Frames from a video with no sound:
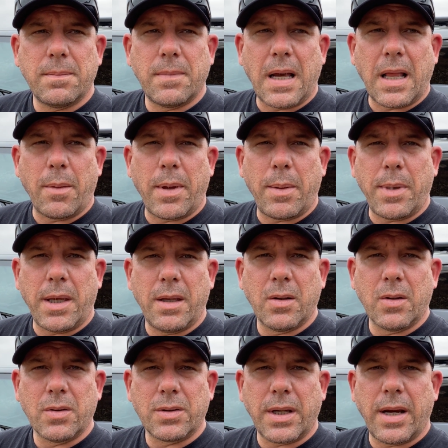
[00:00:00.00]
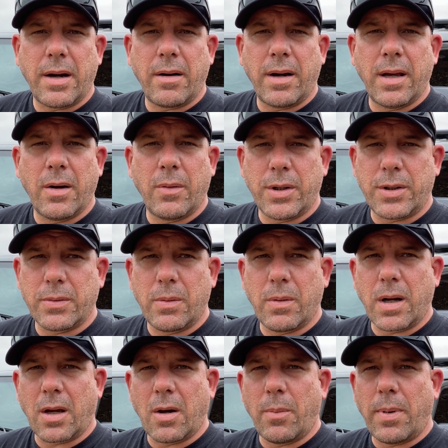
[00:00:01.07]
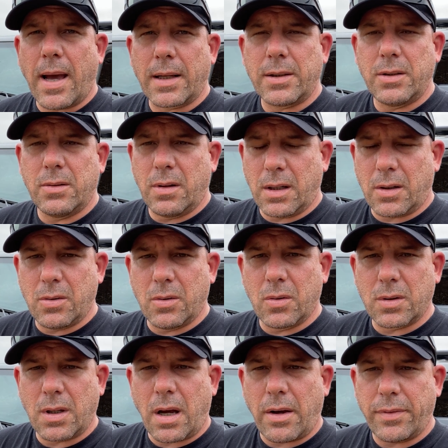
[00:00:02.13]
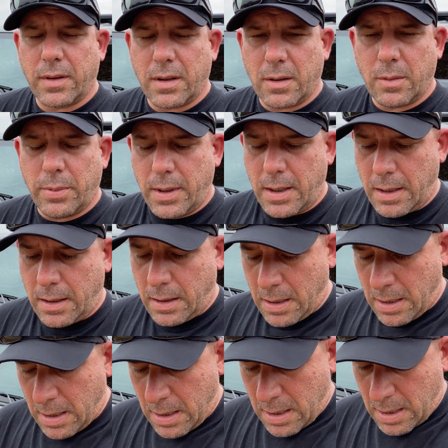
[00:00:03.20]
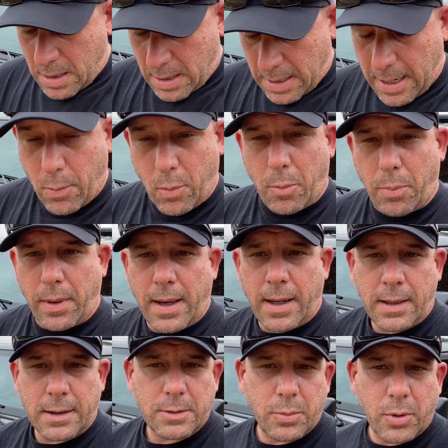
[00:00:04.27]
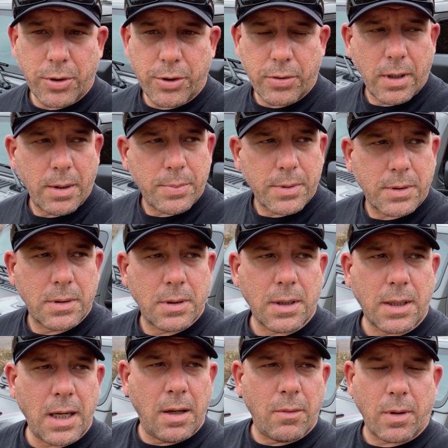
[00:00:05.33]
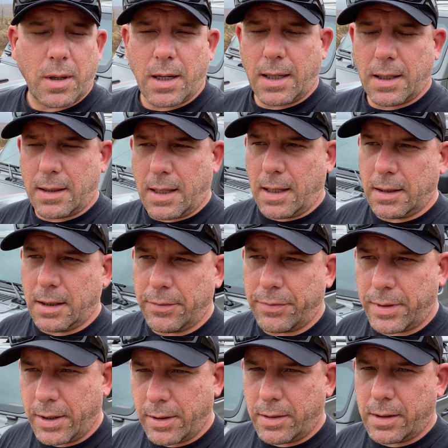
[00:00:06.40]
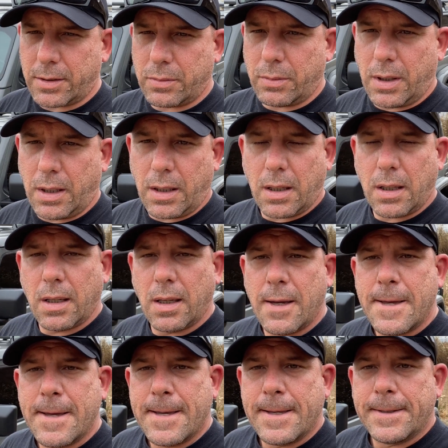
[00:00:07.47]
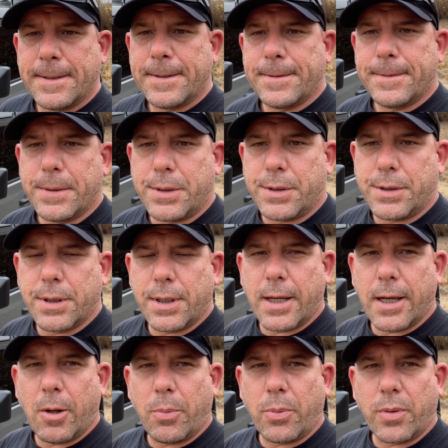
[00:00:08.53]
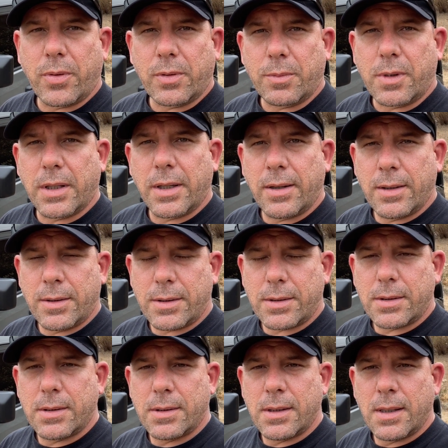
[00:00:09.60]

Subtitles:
Alabama Hills area, which we want to go back to when it cools off a little bit. And we're planning some more trips. Again, we're going to get that lift here this week, which should help with some clearance.